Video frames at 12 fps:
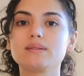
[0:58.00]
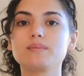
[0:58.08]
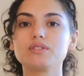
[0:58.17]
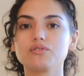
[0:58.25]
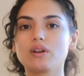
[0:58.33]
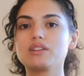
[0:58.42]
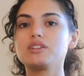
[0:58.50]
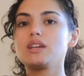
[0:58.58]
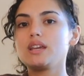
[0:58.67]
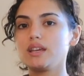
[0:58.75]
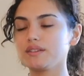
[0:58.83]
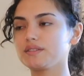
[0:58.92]
some
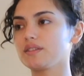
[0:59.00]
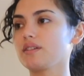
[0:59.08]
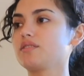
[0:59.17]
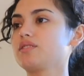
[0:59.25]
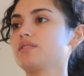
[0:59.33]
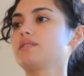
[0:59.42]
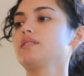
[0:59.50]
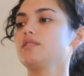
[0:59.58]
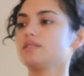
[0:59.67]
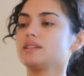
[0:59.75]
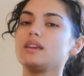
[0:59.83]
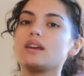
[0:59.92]
stretching, so just
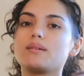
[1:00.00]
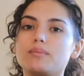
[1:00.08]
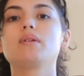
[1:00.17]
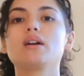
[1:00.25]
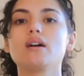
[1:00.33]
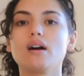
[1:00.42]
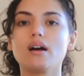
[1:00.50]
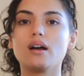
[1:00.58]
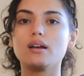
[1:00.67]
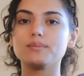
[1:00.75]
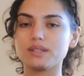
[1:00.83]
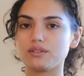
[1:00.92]
loosening up my
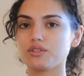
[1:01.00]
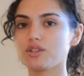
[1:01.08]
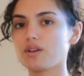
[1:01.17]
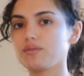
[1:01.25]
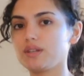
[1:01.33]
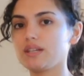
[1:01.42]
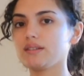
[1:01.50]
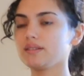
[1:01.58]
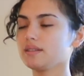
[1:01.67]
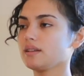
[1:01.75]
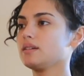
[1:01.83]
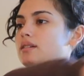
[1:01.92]
arms and shoulders.